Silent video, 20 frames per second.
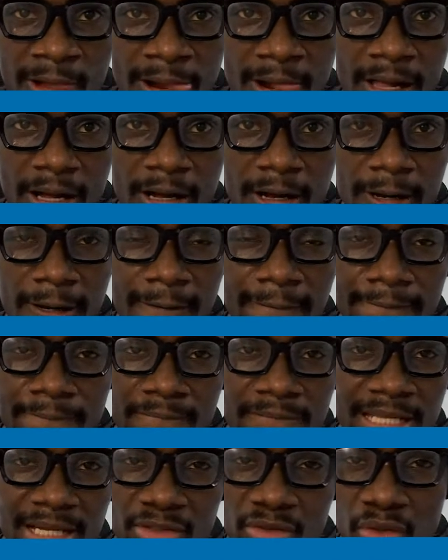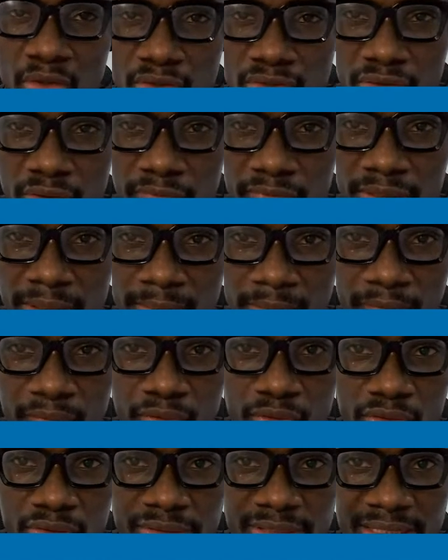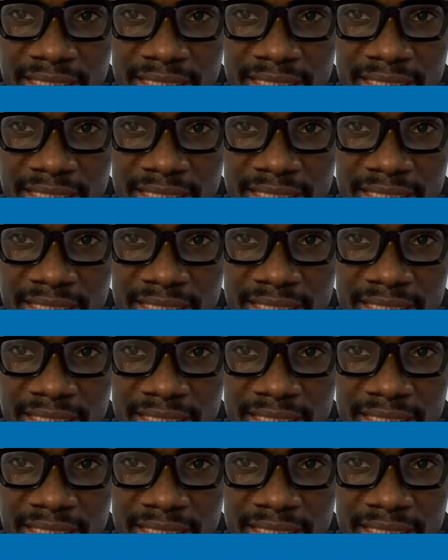there are tons of them. If you just